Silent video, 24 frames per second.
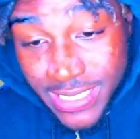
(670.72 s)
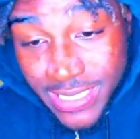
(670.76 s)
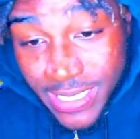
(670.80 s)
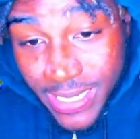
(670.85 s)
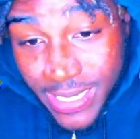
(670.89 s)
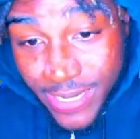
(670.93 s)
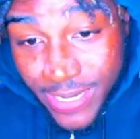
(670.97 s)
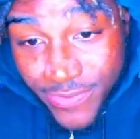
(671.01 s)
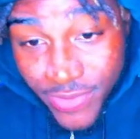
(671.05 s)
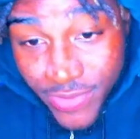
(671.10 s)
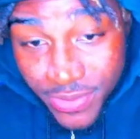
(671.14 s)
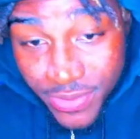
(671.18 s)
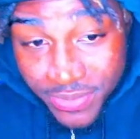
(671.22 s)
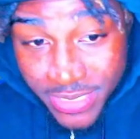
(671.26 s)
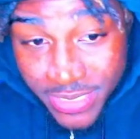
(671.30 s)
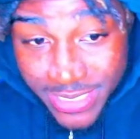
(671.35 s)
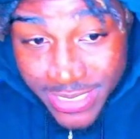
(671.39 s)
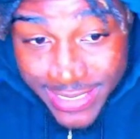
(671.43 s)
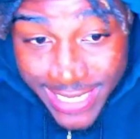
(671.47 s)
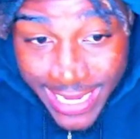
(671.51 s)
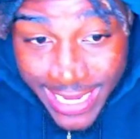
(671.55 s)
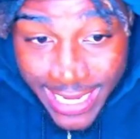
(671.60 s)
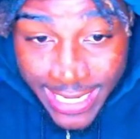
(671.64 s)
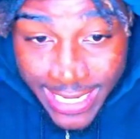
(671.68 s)
the effort, but
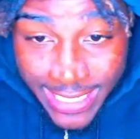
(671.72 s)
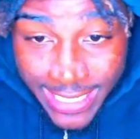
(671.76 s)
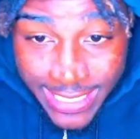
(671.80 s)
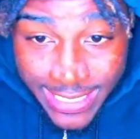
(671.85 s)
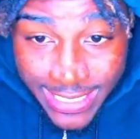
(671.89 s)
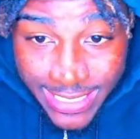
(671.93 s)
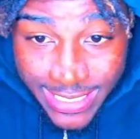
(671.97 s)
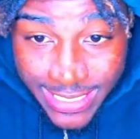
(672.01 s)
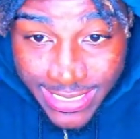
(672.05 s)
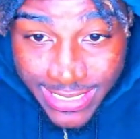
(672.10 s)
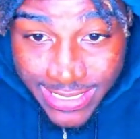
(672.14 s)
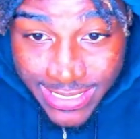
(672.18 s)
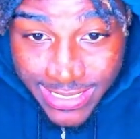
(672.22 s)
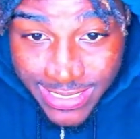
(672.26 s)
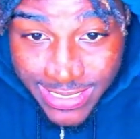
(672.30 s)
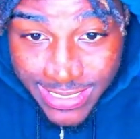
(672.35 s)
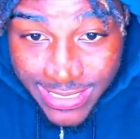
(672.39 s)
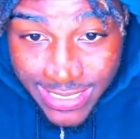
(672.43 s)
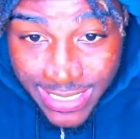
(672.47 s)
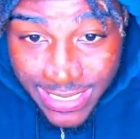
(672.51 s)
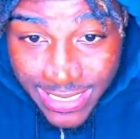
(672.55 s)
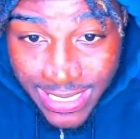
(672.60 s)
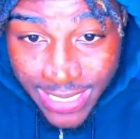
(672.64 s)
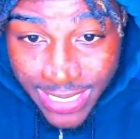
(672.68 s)
nah,
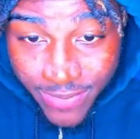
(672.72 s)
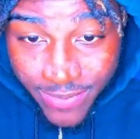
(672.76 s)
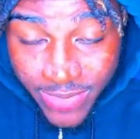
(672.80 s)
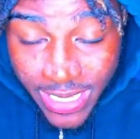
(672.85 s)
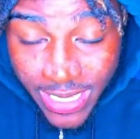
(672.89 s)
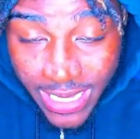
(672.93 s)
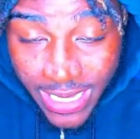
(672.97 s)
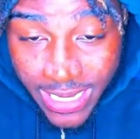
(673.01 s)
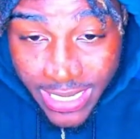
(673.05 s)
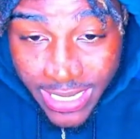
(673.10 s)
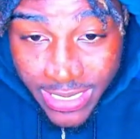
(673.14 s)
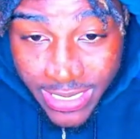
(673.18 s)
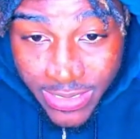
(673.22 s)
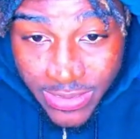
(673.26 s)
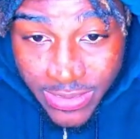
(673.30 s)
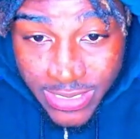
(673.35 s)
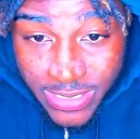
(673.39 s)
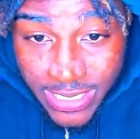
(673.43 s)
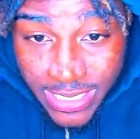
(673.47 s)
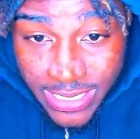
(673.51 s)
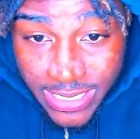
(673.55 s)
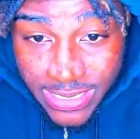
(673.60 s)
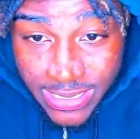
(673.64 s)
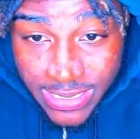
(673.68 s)
that that that had no
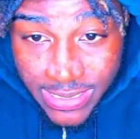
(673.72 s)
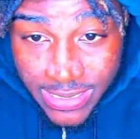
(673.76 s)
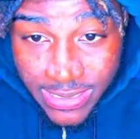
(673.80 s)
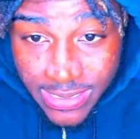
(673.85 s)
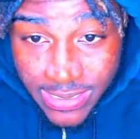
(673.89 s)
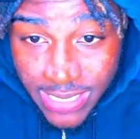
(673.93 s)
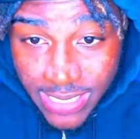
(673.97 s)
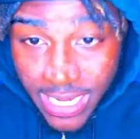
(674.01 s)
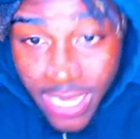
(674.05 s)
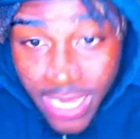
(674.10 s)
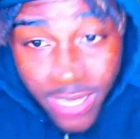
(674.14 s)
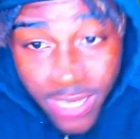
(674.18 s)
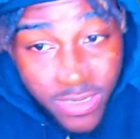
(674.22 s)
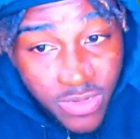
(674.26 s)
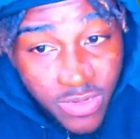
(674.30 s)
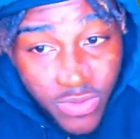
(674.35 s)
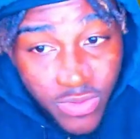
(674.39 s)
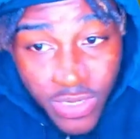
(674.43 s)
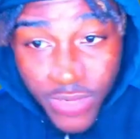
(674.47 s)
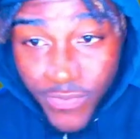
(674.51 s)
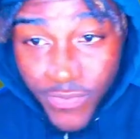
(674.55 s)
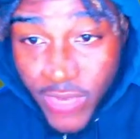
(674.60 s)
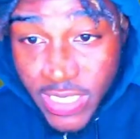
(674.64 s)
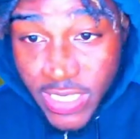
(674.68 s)
chance. Of, I don't know where
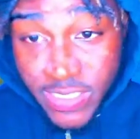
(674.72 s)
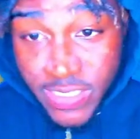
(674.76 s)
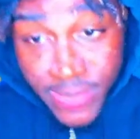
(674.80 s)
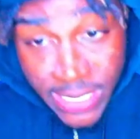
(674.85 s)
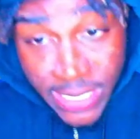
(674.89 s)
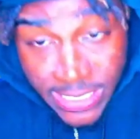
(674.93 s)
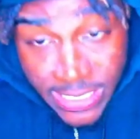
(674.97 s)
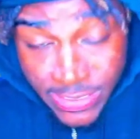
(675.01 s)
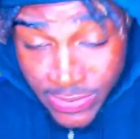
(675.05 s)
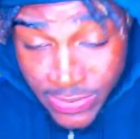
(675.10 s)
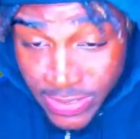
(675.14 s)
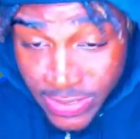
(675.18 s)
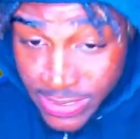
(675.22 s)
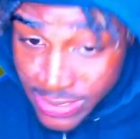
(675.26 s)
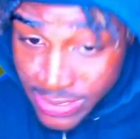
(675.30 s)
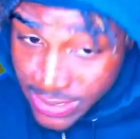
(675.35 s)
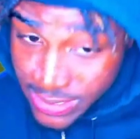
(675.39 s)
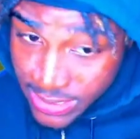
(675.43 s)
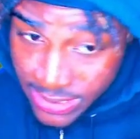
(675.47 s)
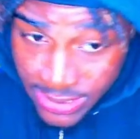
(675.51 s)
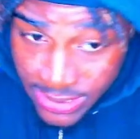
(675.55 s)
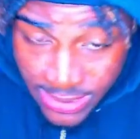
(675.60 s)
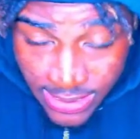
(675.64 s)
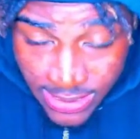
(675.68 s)
the face mask was.
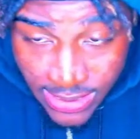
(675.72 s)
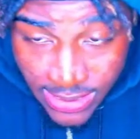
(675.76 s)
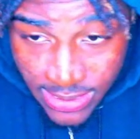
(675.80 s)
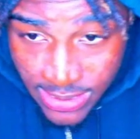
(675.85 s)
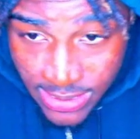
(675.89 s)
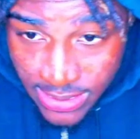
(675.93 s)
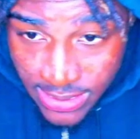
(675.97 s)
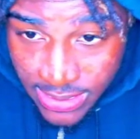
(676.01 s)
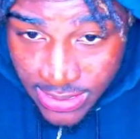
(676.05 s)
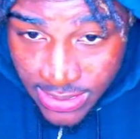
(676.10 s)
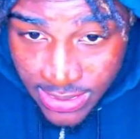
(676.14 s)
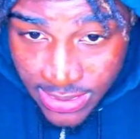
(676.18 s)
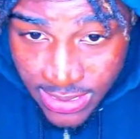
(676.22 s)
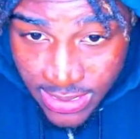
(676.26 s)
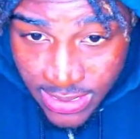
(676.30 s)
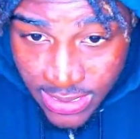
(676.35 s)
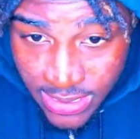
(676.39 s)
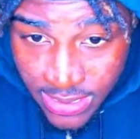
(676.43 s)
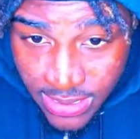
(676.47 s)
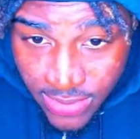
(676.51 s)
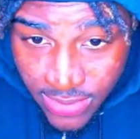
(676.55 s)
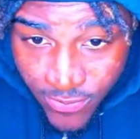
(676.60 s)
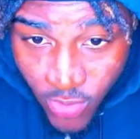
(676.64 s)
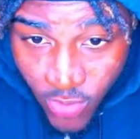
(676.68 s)

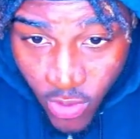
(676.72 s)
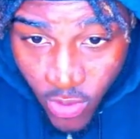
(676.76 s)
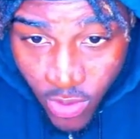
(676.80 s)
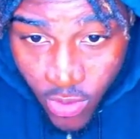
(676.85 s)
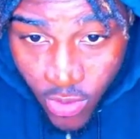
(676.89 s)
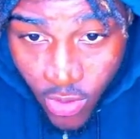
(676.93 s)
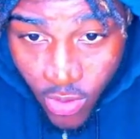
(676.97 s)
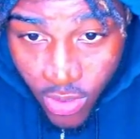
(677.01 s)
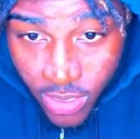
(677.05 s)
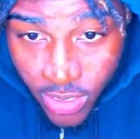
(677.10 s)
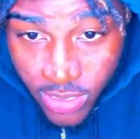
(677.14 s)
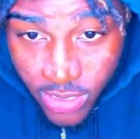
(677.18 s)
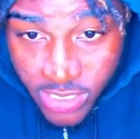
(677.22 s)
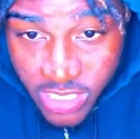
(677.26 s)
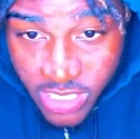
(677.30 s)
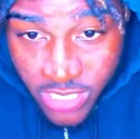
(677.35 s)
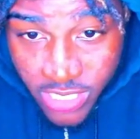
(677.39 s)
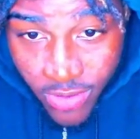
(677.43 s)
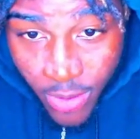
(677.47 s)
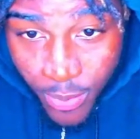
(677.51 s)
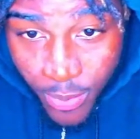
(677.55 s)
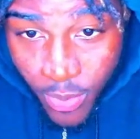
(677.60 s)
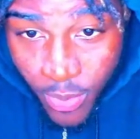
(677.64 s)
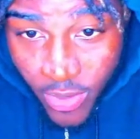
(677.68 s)
Fourth quarter,
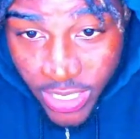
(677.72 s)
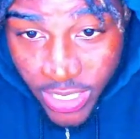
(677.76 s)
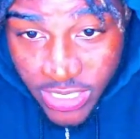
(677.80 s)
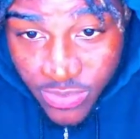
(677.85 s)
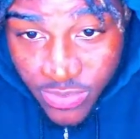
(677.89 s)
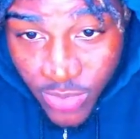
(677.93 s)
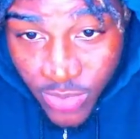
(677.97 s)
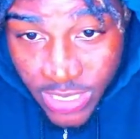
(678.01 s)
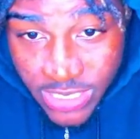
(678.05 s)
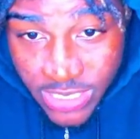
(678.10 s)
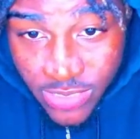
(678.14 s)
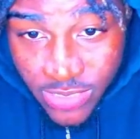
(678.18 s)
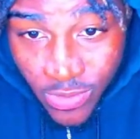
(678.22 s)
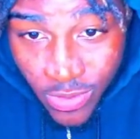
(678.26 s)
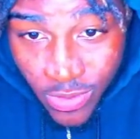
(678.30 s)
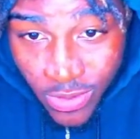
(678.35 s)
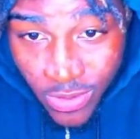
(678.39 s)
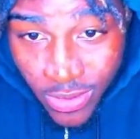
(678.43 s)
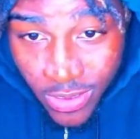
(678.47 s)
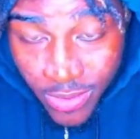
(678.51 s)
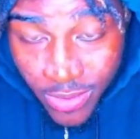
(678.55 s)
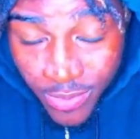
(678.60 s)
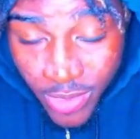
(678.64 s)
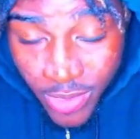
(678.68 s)
zero points. What is going
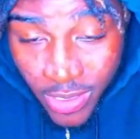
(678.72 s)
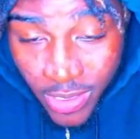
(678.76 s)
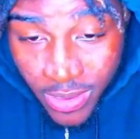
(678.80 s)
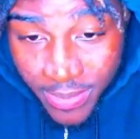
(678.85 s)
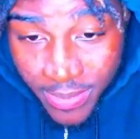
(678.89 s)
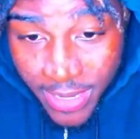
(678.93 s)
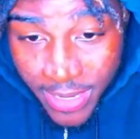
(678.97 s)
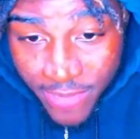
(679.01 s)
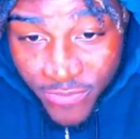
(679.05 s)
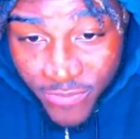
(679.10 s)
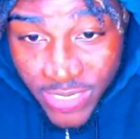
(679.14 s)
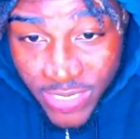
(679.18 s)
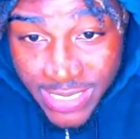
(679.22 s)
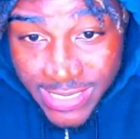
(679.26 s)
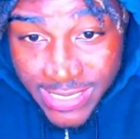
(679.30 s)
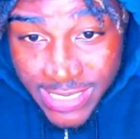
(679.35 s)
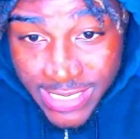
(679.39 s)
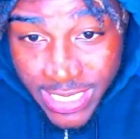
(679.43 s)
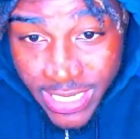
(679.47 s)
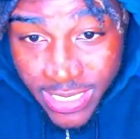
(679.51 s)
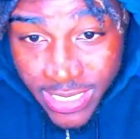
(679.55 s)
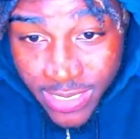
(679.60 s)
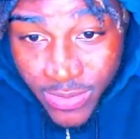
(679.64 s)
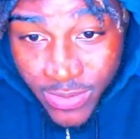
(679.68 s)
on, bro? I'm not finna
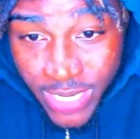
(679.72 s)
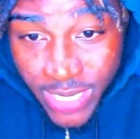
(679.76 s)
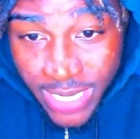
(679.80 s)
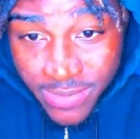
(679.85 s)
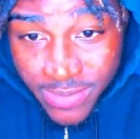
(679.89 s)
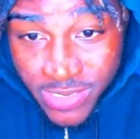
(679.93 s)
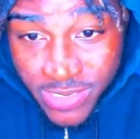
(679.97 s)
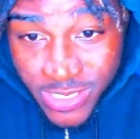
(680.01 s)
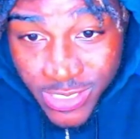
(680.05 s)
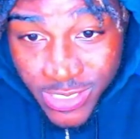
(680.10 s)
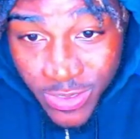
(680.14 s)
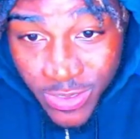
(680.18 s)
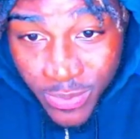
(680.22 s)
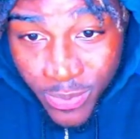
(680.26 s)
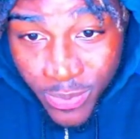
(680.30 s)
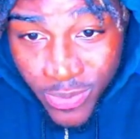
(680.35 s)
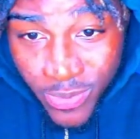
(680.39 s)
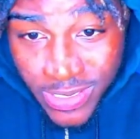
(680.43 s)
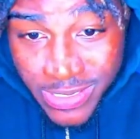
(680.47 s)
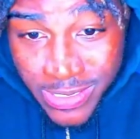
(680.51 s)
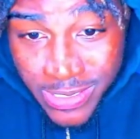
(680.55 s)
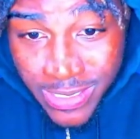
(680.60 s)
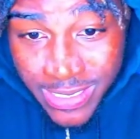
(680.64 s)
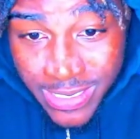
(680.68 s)
sit here and we have zero
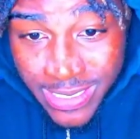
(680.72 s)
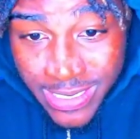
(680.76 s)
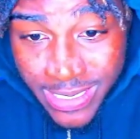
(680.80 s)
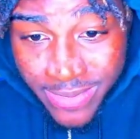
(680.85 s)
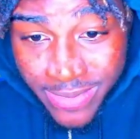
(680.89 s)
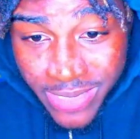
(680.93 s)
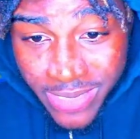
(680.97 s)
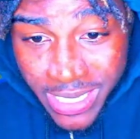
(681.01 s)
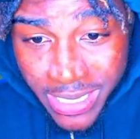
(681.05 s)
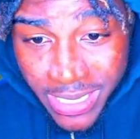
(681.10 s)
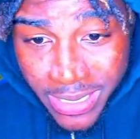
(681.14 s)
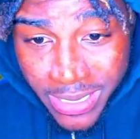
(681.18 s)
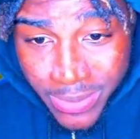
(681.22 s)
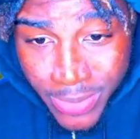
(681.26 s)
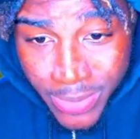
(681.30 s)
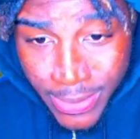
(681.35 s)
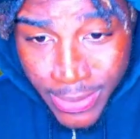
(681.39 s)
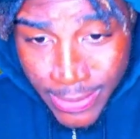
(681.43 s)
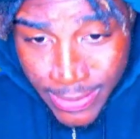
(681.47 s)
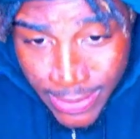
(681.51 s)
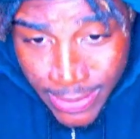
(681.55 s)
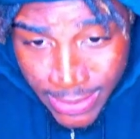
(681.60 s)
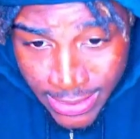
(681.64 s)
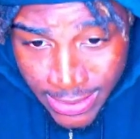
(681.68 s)
points all damn game,
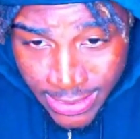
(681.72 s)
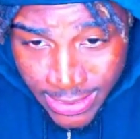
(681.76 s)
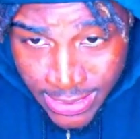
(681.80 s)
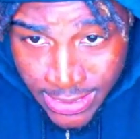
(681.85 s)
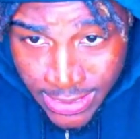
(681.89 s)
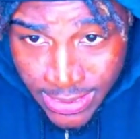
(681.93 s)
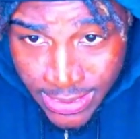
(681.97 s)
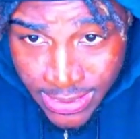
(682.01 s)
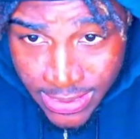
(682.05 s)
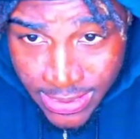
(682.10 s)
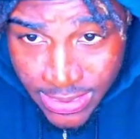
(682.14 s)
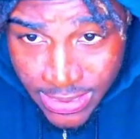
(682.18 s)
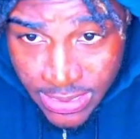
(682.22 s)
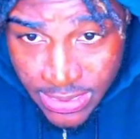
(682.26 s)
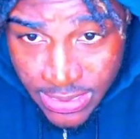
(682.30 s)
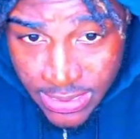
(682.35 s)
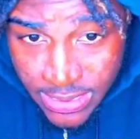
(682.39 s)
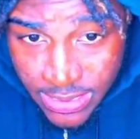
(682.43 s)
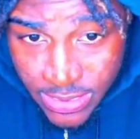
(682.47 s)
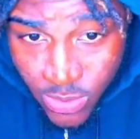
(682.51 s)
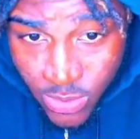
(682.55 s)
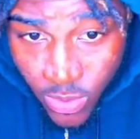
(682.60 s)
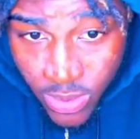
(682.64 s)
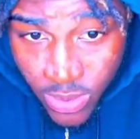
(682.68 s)
bro.
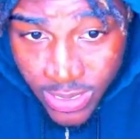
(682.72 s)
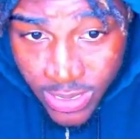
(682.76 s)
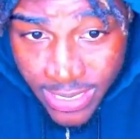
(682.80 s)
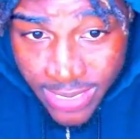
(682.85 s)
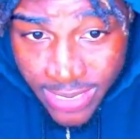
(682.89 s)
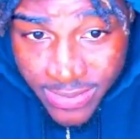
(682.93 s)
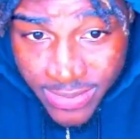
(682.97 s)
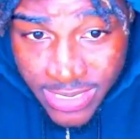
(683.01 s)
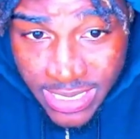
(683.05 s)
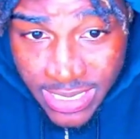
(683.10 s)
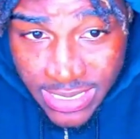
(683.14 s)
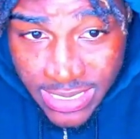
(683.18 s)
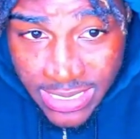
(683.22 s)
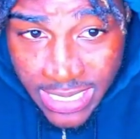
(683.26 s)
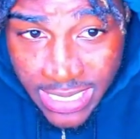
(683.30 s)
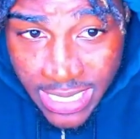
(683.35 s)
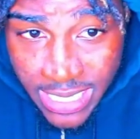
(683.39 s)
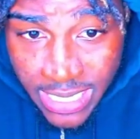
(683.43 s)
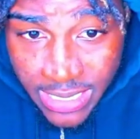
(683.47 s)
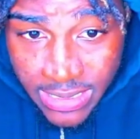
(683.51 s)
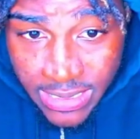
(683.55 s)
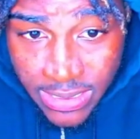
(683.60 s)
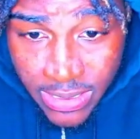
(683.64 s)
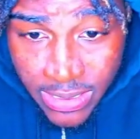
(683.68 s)
Score a damn
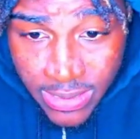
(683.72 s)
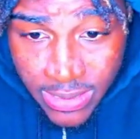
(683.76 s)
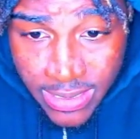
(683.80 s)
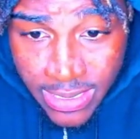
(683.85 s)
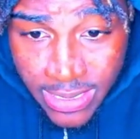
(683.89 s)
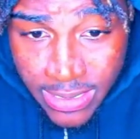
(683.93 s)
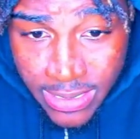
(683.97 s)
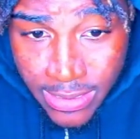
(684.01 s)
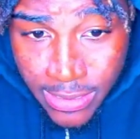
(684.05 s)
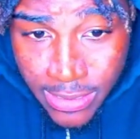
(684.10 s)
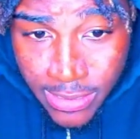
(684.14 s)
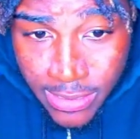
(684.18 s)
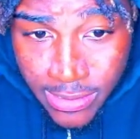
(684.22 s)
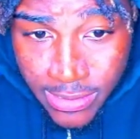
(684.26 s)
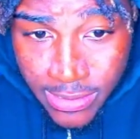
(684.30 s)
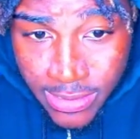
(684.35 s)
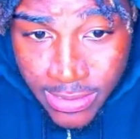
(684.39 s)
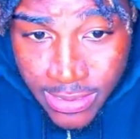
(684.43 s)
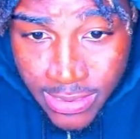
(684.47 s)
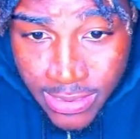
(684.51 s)
touchdown. Third down and goal.